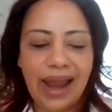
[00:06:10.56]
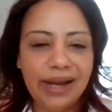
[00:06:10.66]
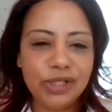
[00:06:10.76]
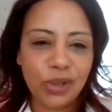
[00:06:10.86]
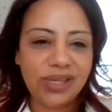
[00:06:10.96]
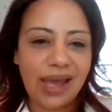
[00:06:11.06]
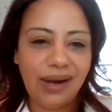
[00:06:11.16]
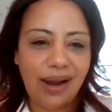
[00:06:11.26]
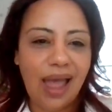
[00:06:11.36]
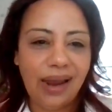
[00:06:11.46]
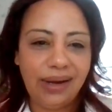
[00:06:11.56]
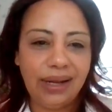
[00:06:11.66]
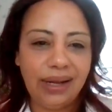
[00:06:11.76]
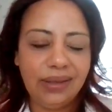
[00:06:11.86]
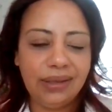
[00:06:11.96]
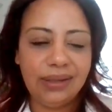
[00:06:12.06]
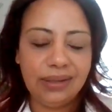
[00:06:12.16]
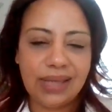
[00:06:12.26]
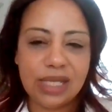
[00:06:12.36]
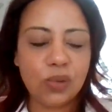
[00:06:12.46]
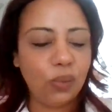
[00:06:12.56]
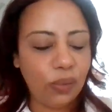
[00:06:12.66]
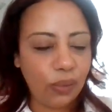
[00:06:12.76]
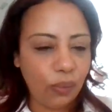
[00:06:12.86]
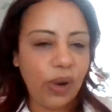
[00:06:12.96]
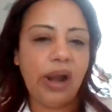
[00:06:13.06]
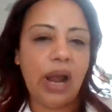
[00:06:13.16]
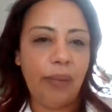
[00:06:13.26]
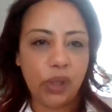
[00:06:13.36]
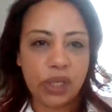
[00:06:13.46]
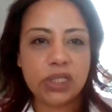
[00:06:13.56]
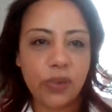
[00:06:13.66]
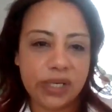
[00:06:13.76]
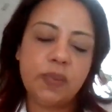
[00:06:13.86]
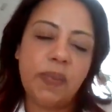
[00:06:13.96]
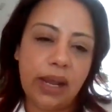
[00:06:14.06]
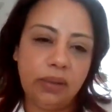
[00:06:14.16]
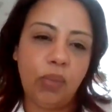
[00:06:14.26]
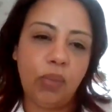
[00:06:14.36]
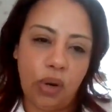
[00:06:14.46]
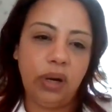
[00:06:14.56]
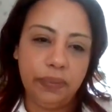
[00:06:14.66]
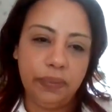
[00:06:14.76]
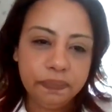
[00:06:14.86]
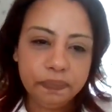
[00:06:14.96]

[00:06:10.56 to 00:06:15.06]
I, I enjoy that a lot. And I think that's where I'm looking to expand more.